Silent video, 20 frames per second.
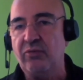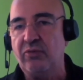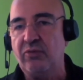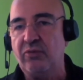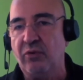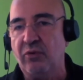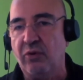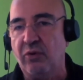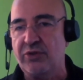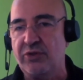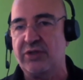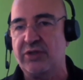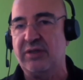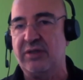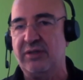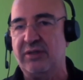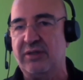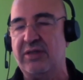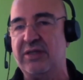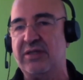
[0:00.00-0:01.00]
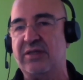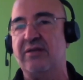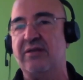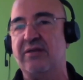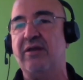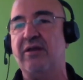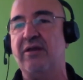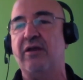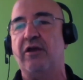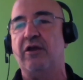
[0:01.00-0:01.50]
to host this
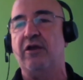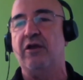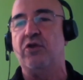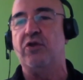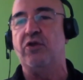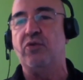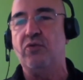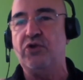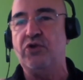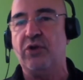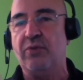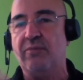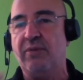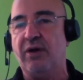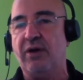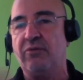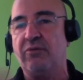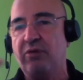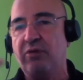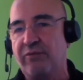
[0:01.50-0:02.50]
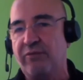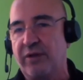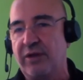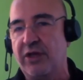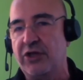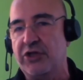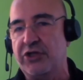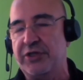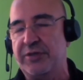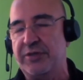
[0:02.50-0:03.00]
huge amount of
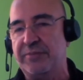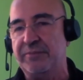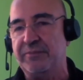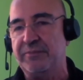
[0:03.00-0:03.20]
energy.